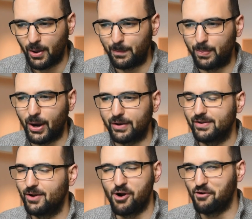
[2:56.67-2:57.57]
but
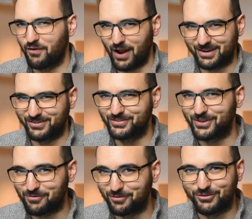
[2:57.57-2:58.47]
reflections
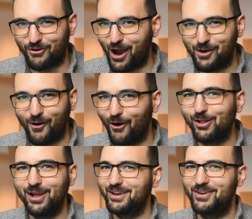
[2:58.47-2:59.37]
off of drywall